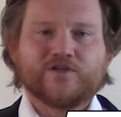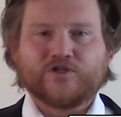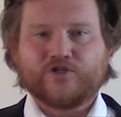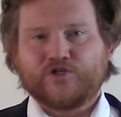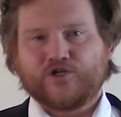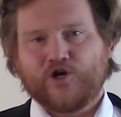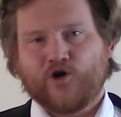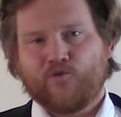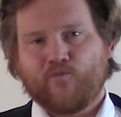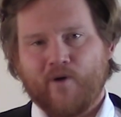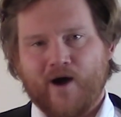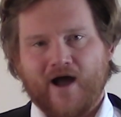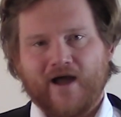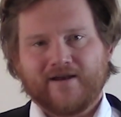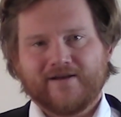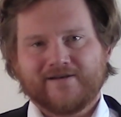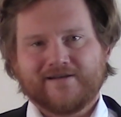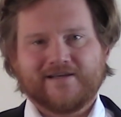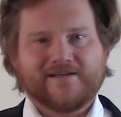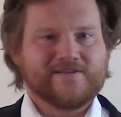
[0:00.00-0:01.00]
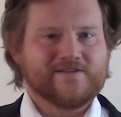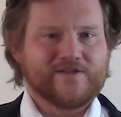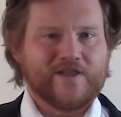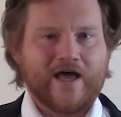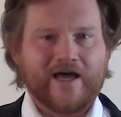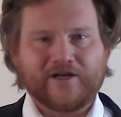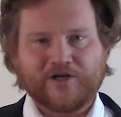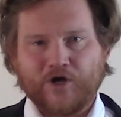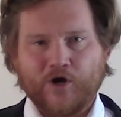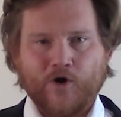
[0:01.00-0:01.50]
that Joe Biden is
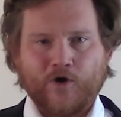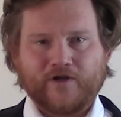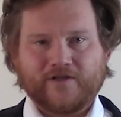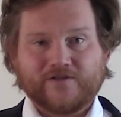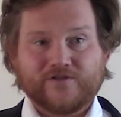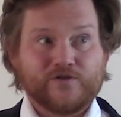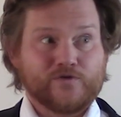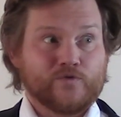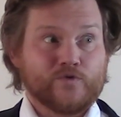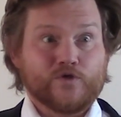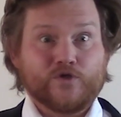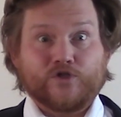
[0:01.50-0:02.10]
not going to